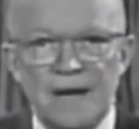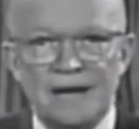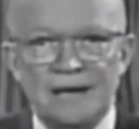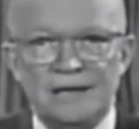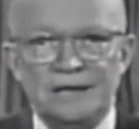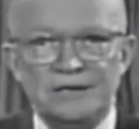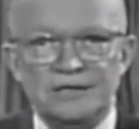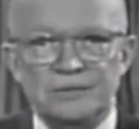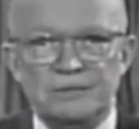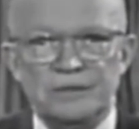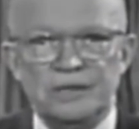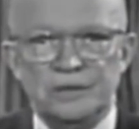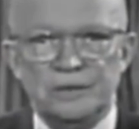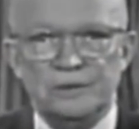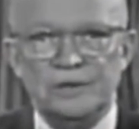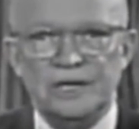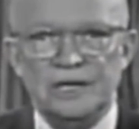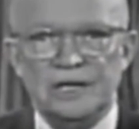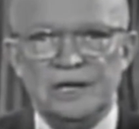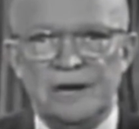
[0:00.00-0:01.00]
Balance
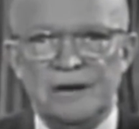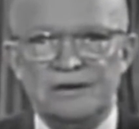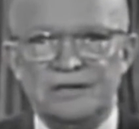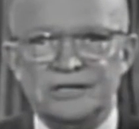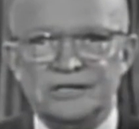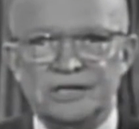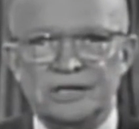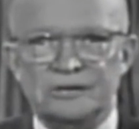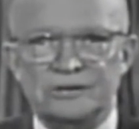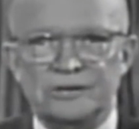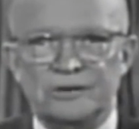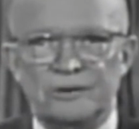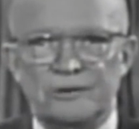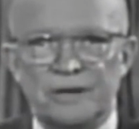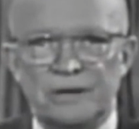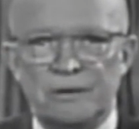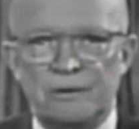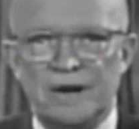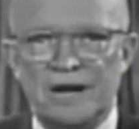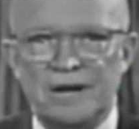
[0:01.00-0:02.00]
between our
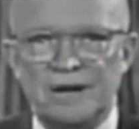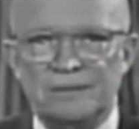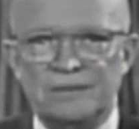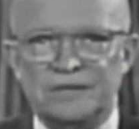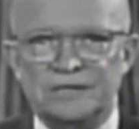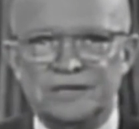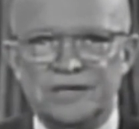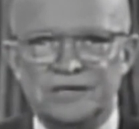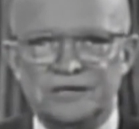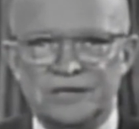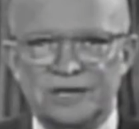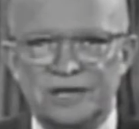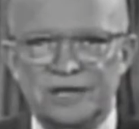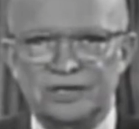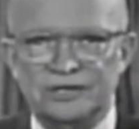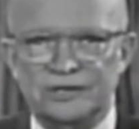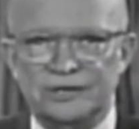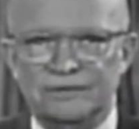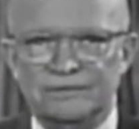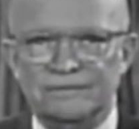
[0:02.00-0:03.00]
essential requirements as a
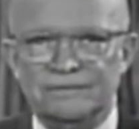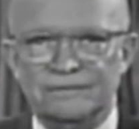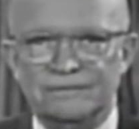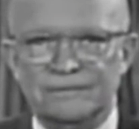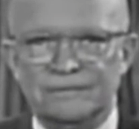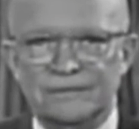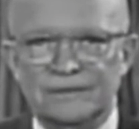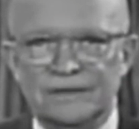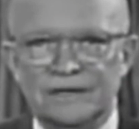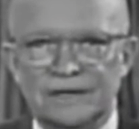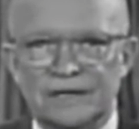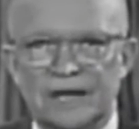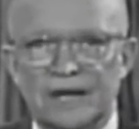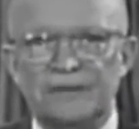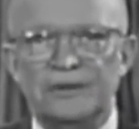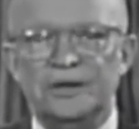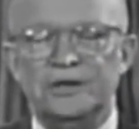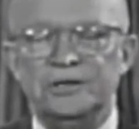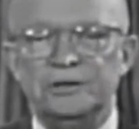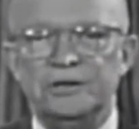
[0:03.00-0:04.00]
nation
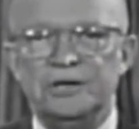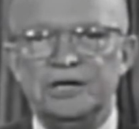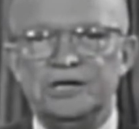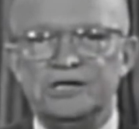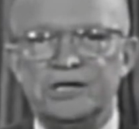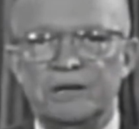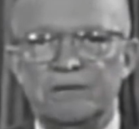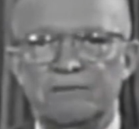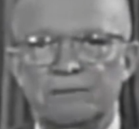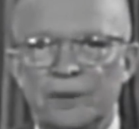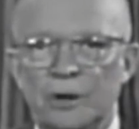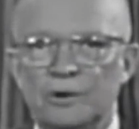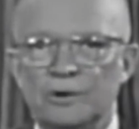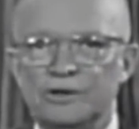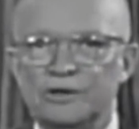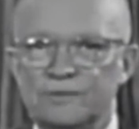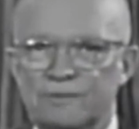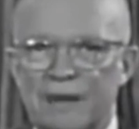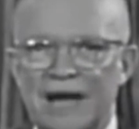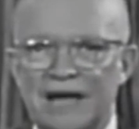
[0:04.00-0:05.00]
and the duties
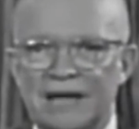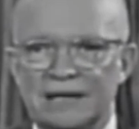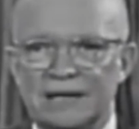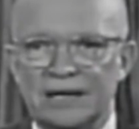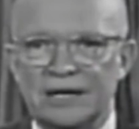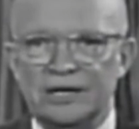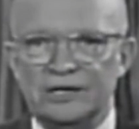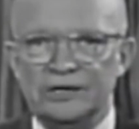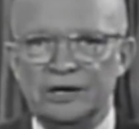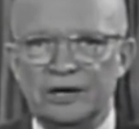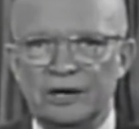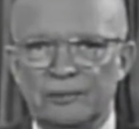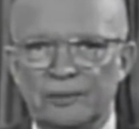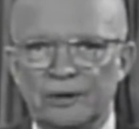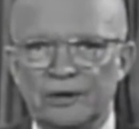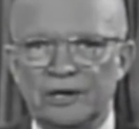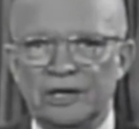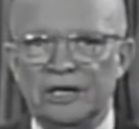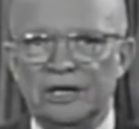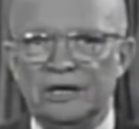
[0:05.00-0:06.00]
imposed by the nation
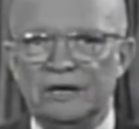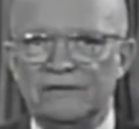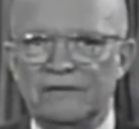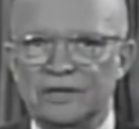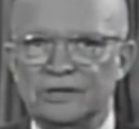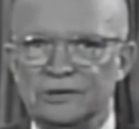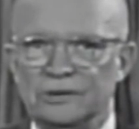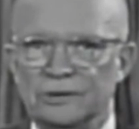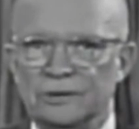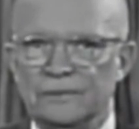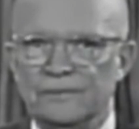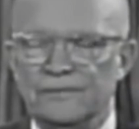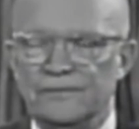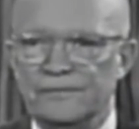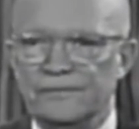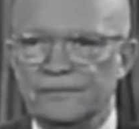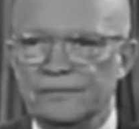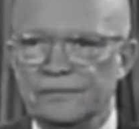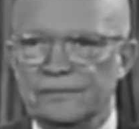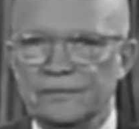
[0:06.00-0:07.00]
upon the individual.
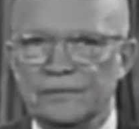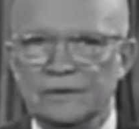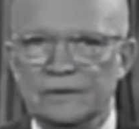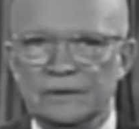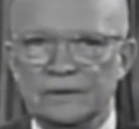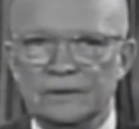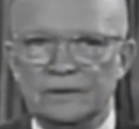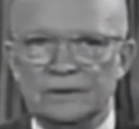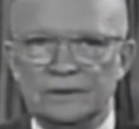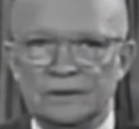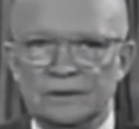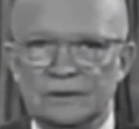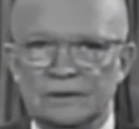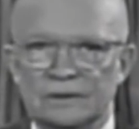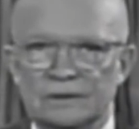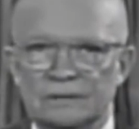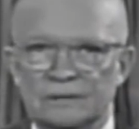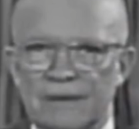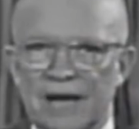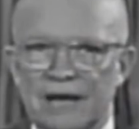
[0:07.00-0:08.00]

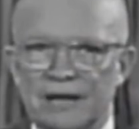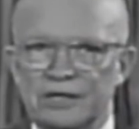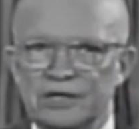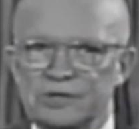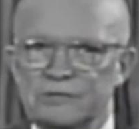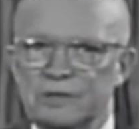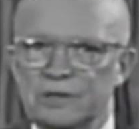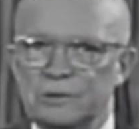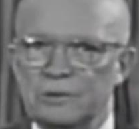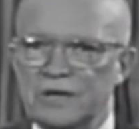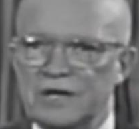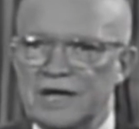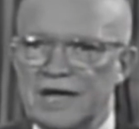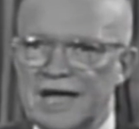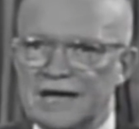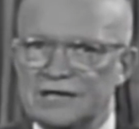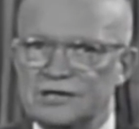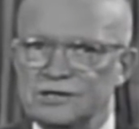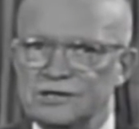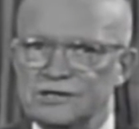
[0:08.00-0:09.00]
Balance between
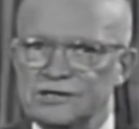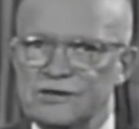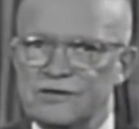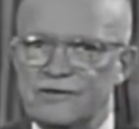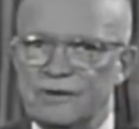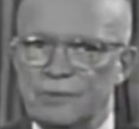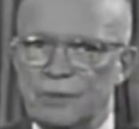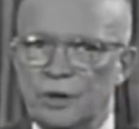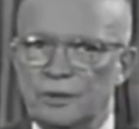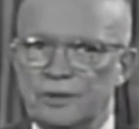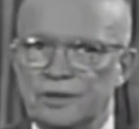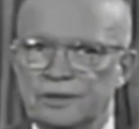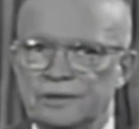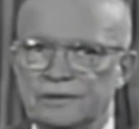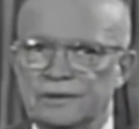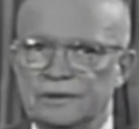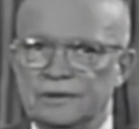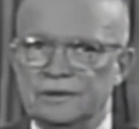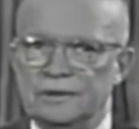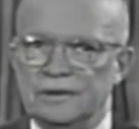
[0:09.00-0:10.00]
actions of the
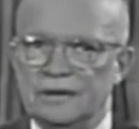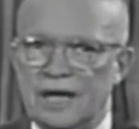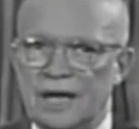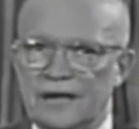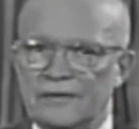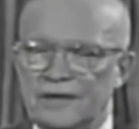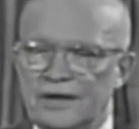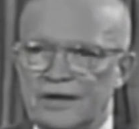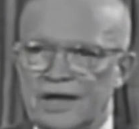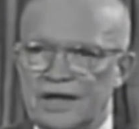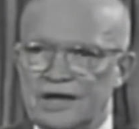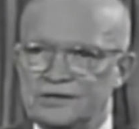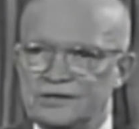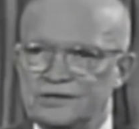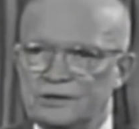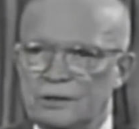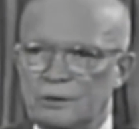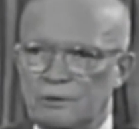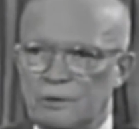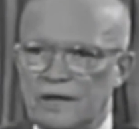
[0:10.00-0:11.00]
moment and the
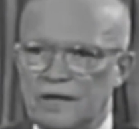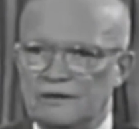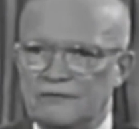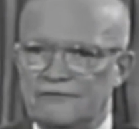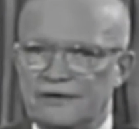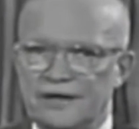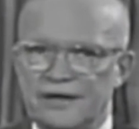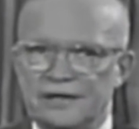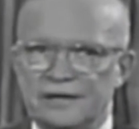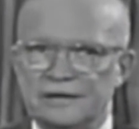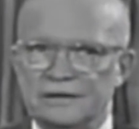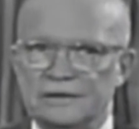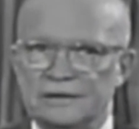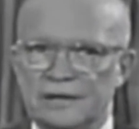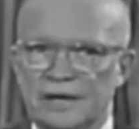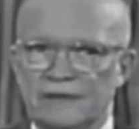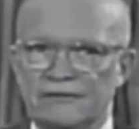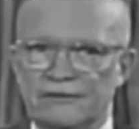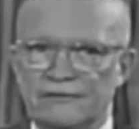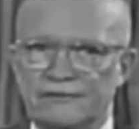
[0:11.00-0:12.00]
national welfare
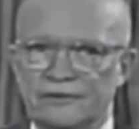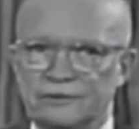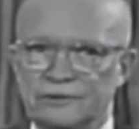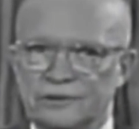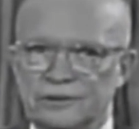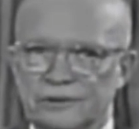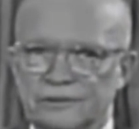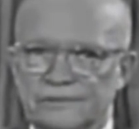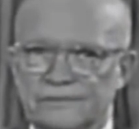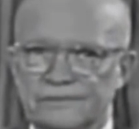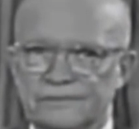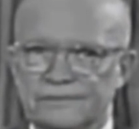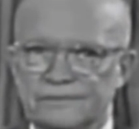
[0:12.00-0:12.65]
of the future.